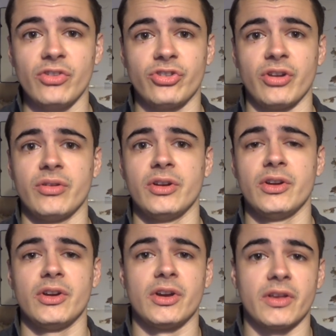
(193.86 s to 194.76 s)
So
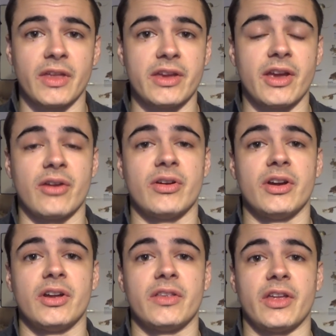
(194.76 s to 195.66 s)
there you go,
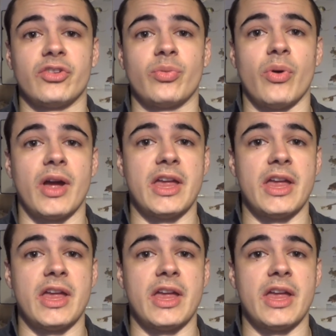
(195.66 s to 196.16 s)
that's what